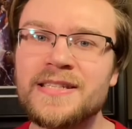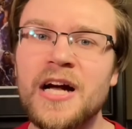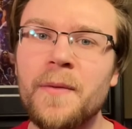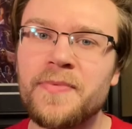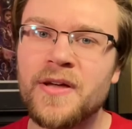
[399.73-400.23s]

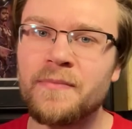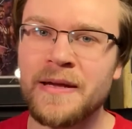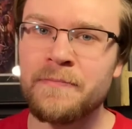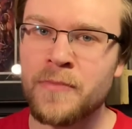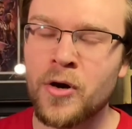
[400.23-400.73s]
help them
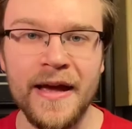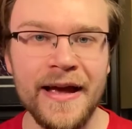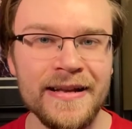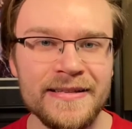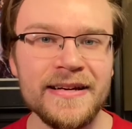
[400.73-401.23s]
emote
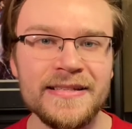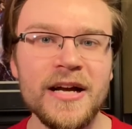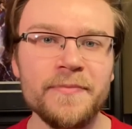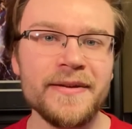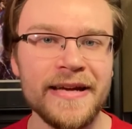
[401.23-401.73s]
and does
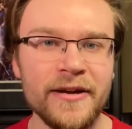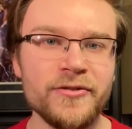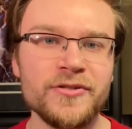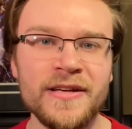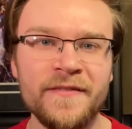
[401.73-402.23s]
help the
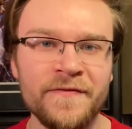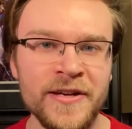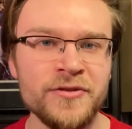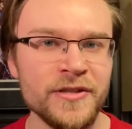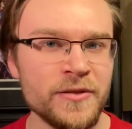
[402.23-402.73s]
characters have
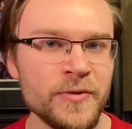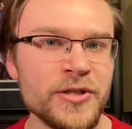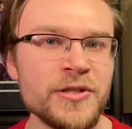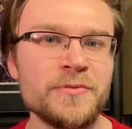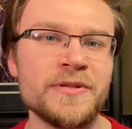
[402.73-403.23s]
facial
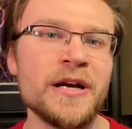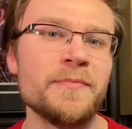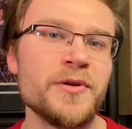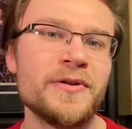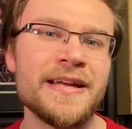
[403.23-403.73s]
expressions which
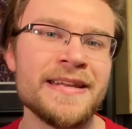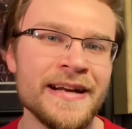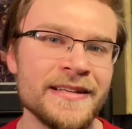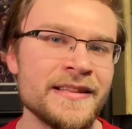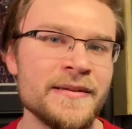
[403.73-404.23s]
help you
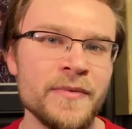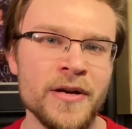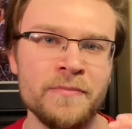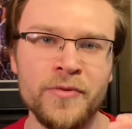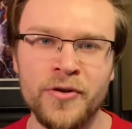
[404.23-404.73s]
connect to them
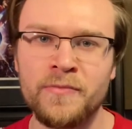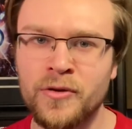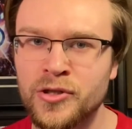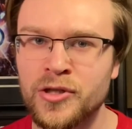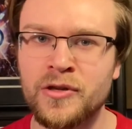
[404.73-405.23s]
on a more
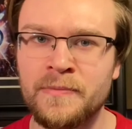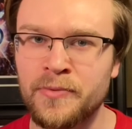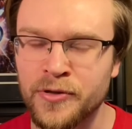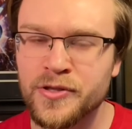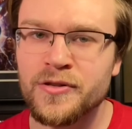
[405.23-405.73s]
emotional and
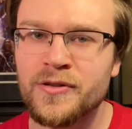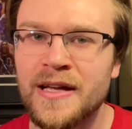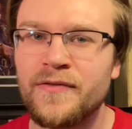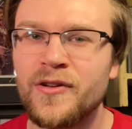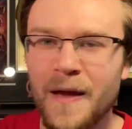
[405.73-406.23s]
personal
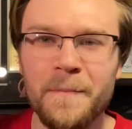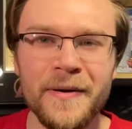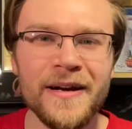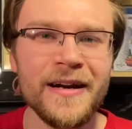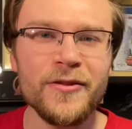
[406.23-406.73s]
level.
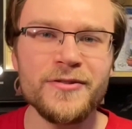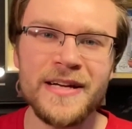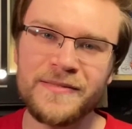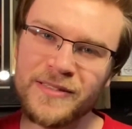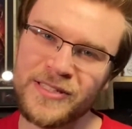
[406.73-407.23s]
But at other
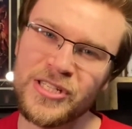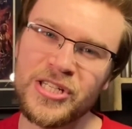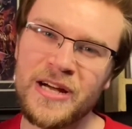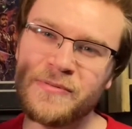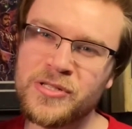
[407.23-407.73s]
times the
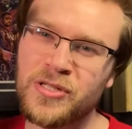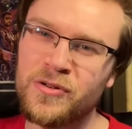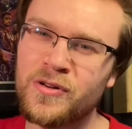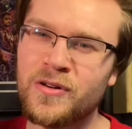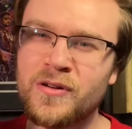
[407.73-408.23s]
CGI was
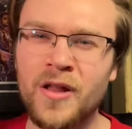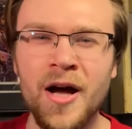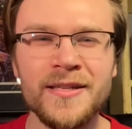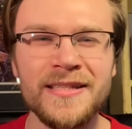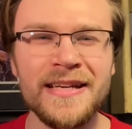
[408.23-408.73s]
so
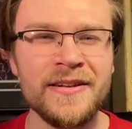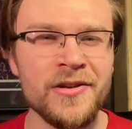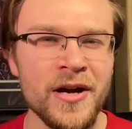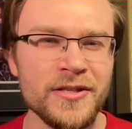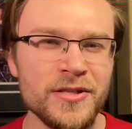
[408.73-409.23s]
glossy and
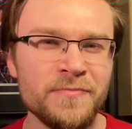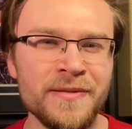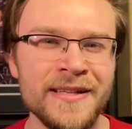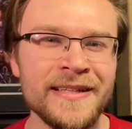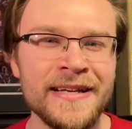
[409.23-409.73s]
not so
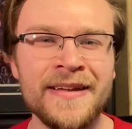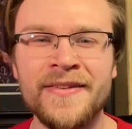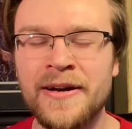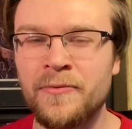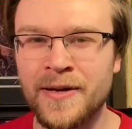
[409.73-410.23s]
blended in
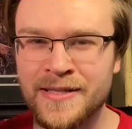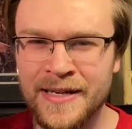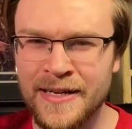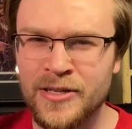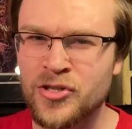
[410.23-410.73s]
that it was
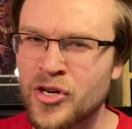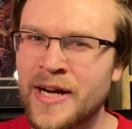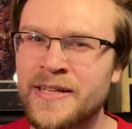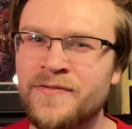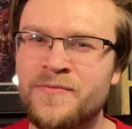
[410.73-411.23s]
kind of
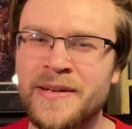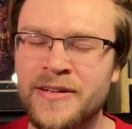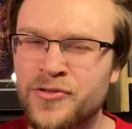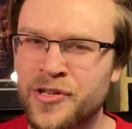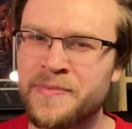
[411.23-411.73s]
distracting for me
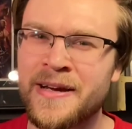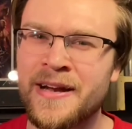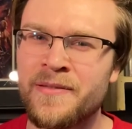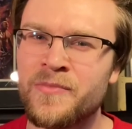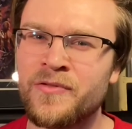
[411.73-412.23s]
and took me
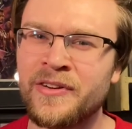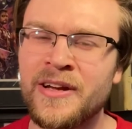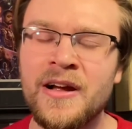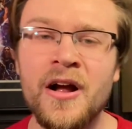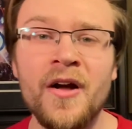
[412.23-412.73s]
out of the
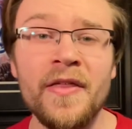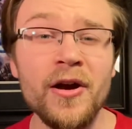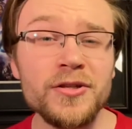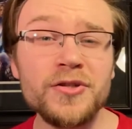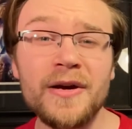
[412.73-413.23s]
movie. They
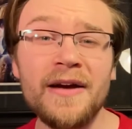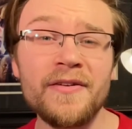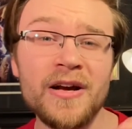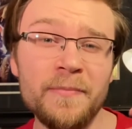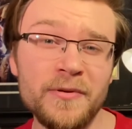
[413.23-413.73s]
also have
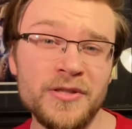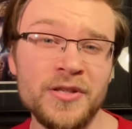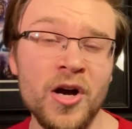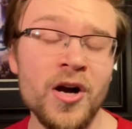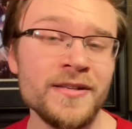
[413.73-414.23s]
a couple
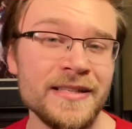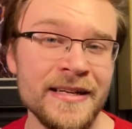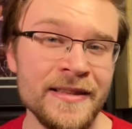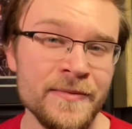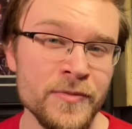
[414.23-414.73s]
songs
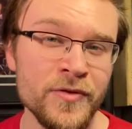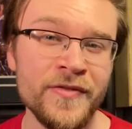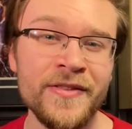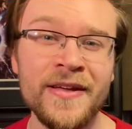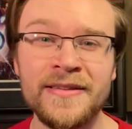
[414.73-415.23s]
in the
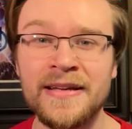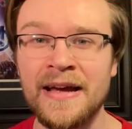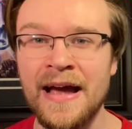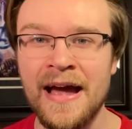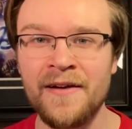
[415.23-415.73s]
movie that
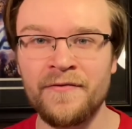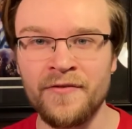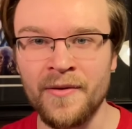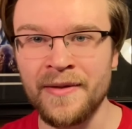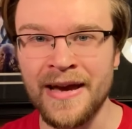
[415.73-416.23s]
they had
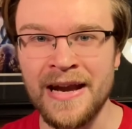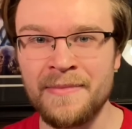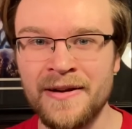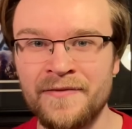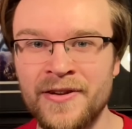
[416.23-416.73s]
from the
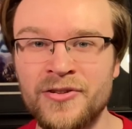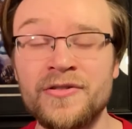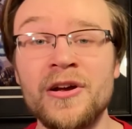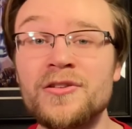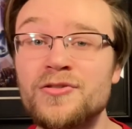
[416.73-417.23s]
animated feature.
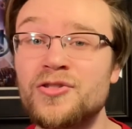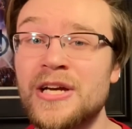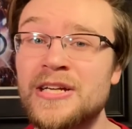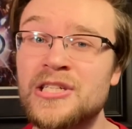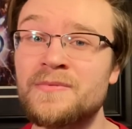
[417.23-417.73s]
They also
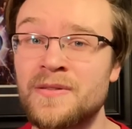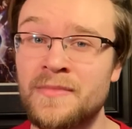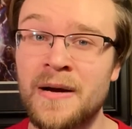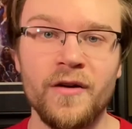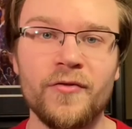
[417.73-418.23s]
changed some of
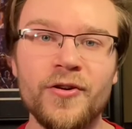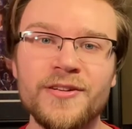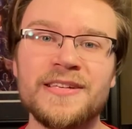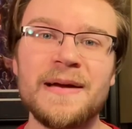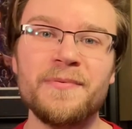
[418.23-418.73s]
them up. For
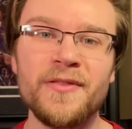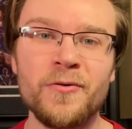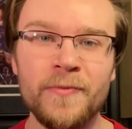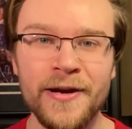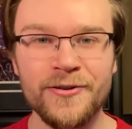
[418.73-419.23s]
example,
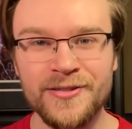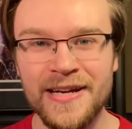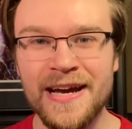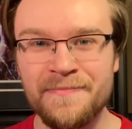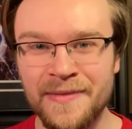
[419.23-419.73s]
the We Are
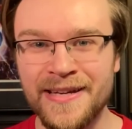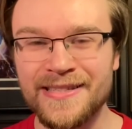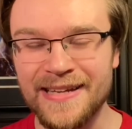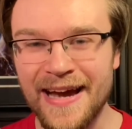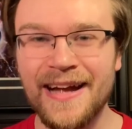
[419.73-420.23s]

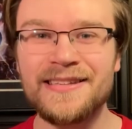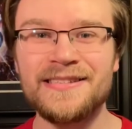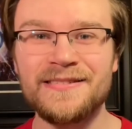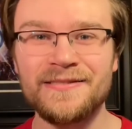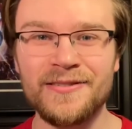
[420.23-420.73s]
Siamese
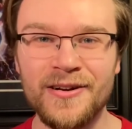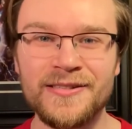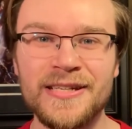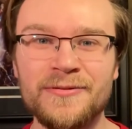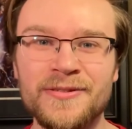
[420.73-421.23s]
Cats song sequence